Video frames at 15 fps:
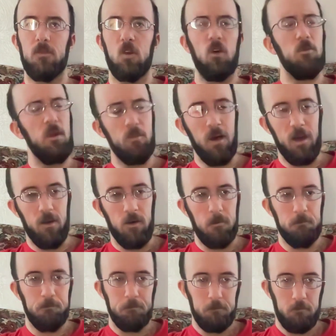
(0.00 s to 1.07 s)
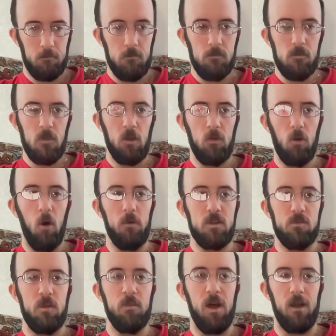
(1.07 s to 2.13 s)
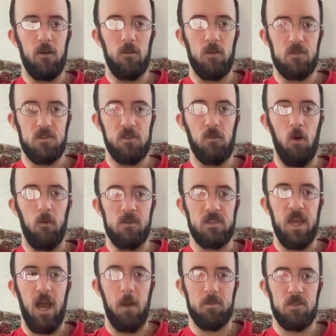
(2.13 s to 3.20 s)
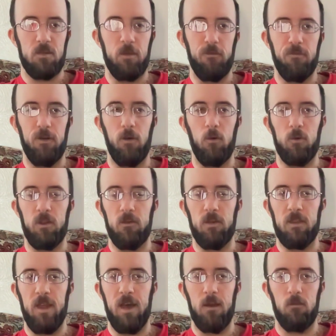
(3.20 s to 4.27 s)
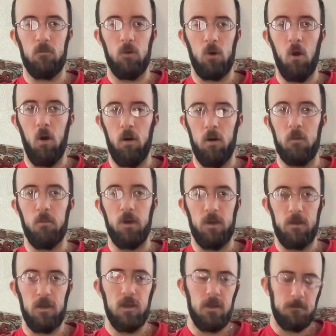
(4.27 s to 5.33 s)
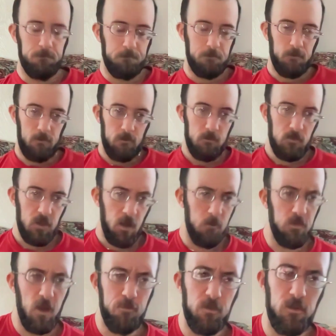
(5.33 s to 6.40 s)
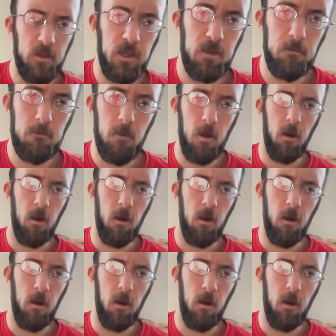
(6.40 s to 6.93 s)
Could be better. Could always be better. There's always gaps to be filled in that regard, but I'm definitely